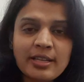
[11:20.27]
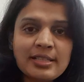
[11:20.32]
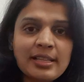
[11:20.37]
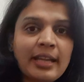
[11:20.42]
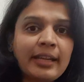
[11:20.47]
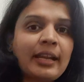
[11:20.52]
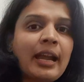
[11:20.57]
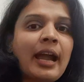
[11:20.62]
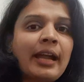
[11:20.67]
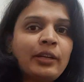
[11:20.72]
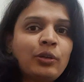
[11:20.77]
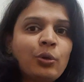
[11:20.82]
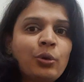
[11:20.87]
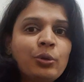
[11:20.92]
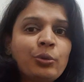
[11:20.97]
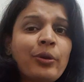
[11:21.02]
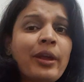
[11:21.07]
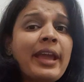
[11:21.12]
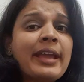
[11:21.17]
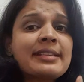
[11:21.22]
Like I told
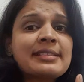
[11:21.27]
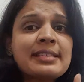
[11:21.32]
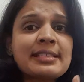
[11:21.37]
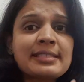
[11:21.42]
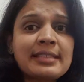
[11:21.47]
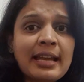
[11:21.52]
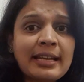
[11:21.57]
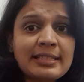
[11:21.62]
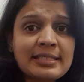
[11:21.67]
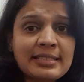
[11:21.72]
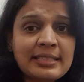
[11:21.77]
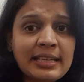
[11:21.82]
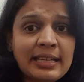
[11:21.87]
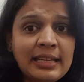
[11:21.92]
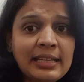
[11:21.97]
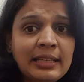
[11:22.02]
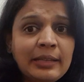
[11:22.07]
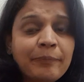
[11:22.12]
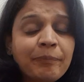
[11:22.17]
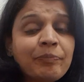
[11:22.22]
you, exercise
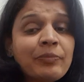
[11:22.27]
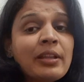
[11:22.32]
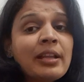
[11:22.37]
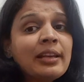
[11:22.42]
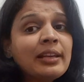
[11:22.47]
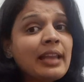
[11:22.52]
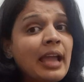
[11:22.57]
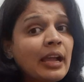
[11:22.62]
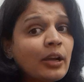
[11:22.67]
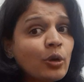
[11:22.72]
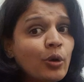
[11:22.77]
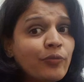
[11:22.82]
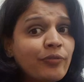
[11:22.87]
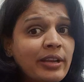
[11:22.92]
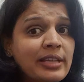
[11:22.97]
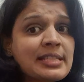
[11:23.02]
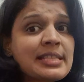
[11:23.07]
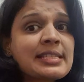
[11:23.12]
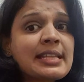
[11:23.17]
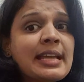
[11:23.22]
daily, lack of
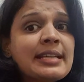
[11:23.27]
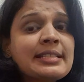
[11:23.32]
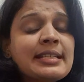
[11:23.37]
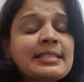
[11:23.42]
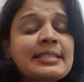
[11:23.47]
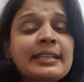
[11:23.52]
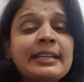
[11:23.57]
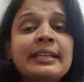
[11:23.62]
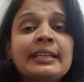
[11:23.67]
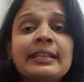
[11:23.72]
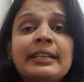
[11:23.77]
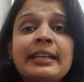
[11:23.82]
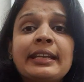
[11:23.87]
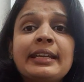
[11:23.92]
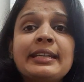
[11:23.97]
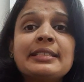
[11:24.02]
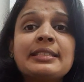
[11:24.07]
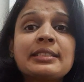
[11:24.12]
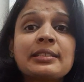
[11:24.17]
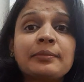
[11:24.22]
exercises,
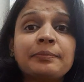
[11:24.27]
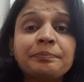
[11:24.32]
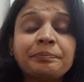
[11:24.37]
increased